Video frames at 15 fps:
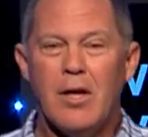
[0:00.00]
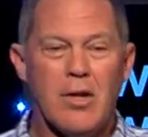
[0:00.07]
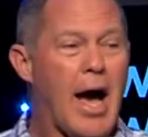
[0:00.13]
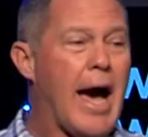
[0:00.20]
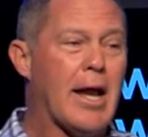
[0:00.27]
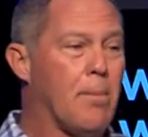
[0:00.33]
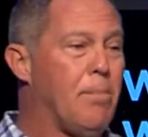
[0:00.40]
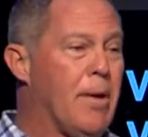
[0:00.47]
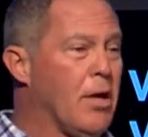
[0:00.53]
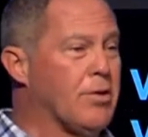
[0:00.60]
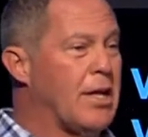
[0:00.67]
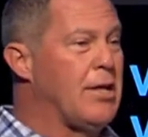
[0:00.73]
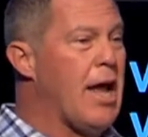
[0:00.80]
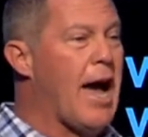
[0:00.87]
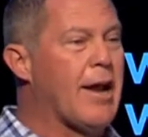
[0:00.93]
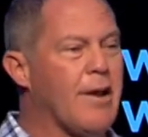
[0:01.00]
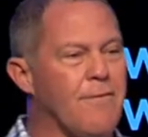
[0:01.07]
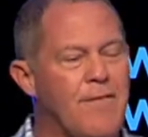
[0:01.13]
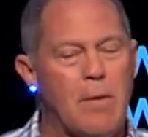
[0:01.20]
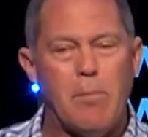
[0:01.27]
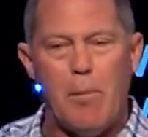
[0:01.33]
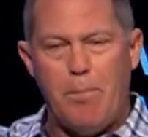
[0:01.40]
not a building, not an
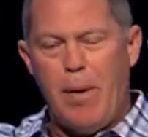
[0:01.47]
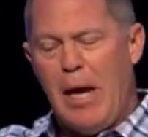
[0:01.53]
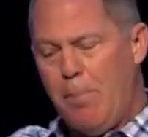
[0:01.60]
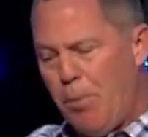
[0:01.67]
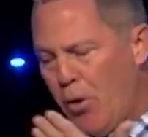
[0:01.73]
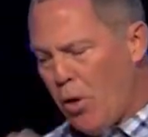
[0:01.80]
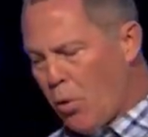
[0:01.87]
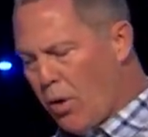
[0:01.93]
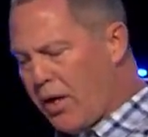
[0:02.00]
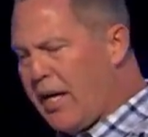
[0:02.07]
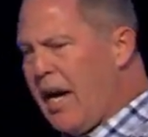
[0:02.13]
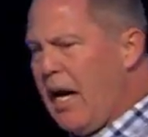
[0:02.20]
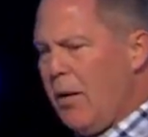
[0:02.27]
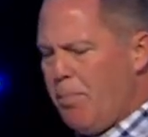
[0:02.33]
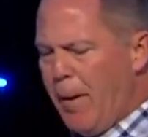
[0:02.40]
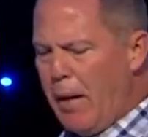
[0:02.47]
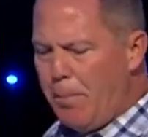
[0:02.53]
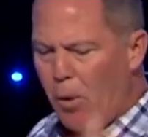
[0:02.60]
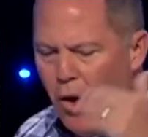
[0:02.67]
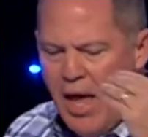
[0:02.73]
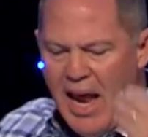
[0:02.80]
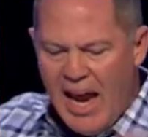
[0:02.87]
event, but people. There were key
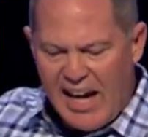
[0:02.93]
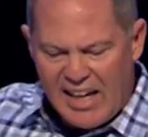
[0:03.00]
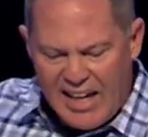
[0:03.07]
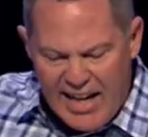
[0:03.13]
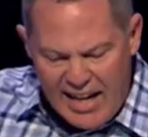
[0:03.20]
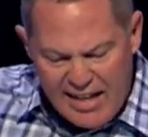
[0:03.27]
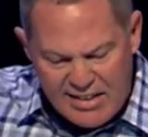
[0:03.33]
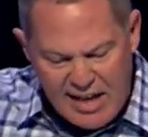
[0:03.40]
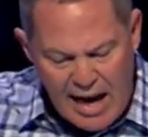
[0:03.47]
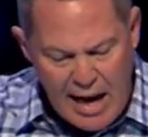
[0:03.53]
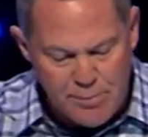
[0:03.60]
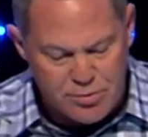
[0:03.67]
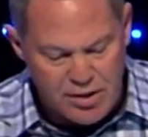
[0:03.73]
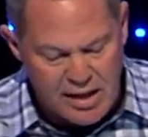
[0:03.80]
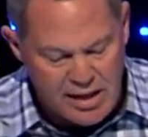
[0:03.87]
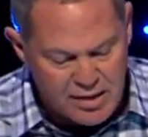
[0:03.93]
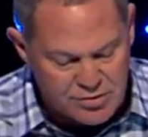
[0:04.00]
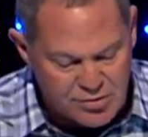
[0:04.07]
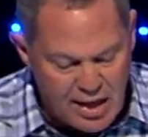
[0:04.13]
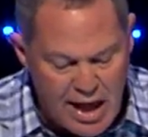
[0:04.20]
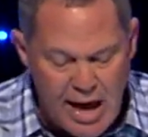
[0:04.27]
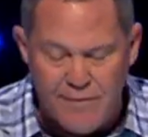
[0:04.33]
people at key times in
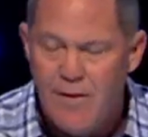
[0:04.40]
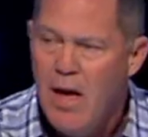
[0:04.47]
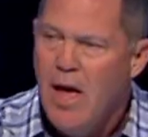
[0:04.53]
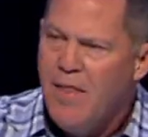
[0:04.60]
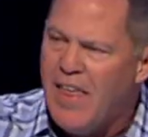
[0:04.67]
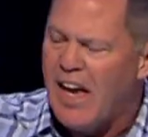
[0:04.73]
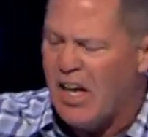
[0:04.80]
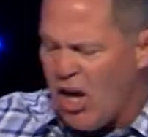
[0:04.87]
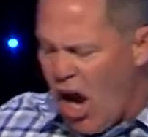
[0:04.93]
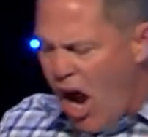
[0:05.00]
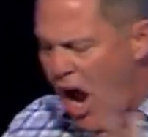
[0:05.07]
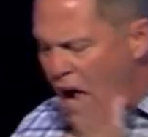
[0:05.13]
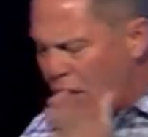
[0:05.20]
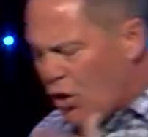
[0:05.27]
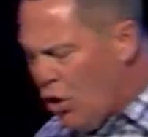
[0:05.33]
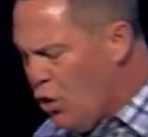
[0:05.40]
his life that God